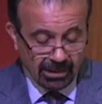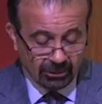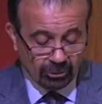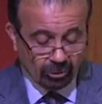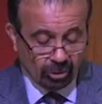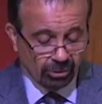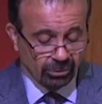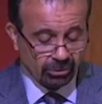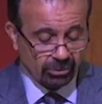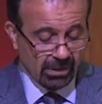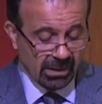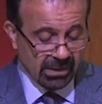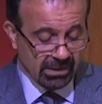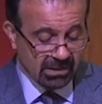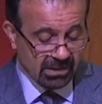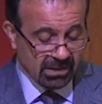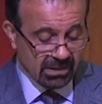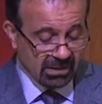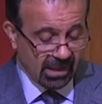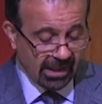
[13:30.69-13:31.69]
In
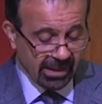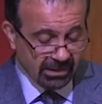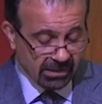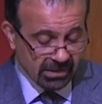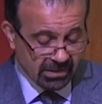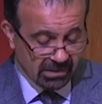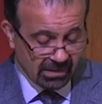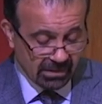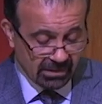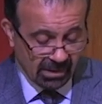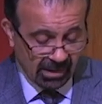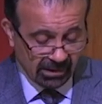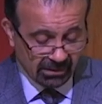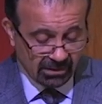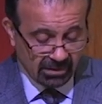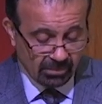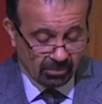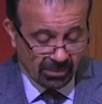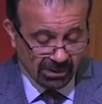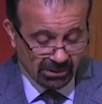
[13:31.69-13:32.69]
contrast, the Zionists did
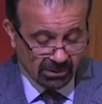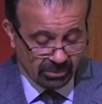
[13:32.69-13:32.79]
not